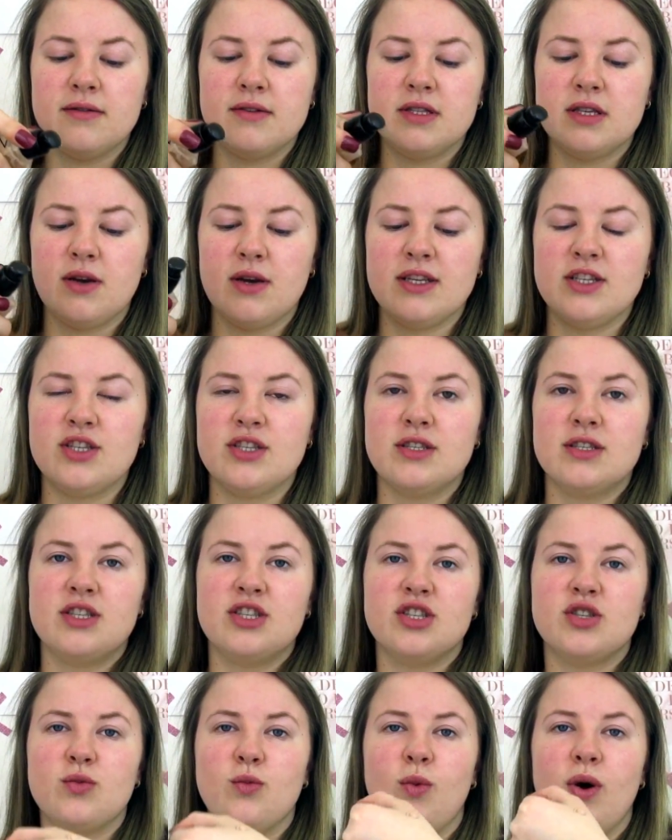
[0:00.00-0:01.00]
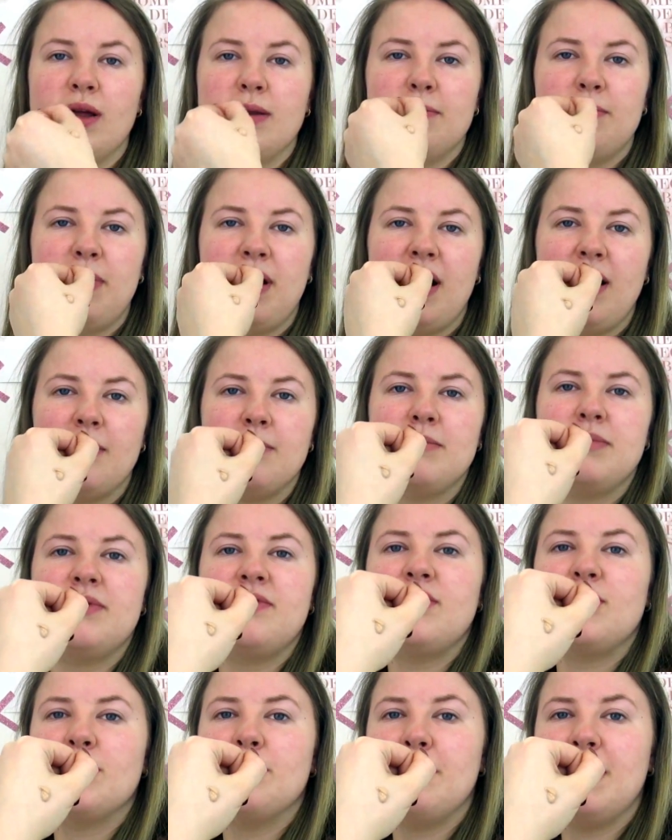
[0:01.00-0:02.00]
So I just one pump
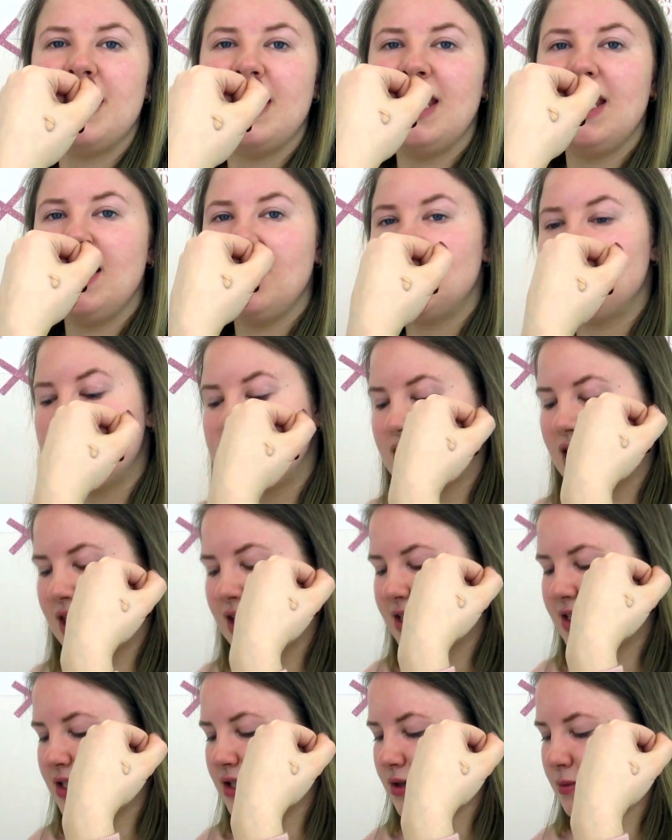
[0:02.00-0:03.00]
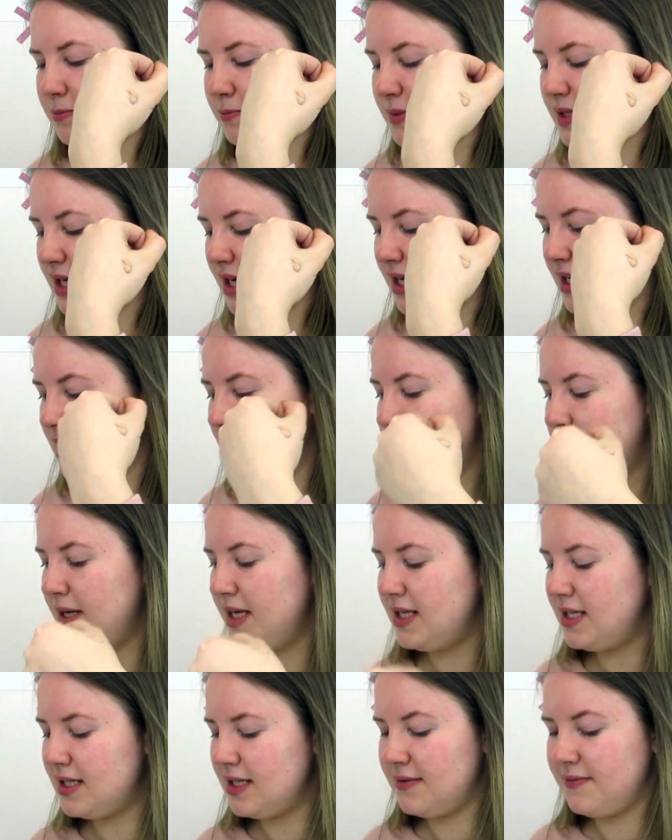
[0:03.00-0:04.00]
for me, just a little tiny
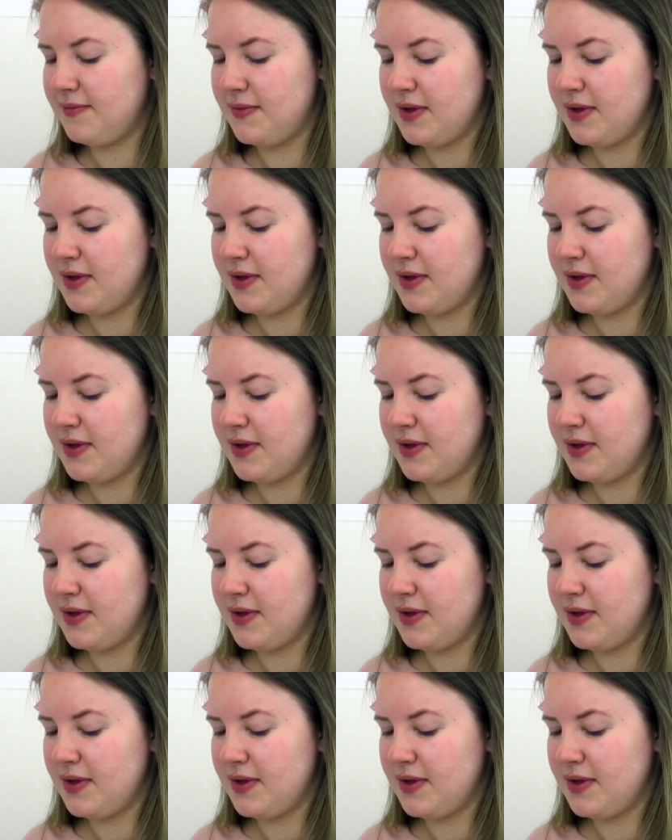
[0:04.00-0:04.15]
bit.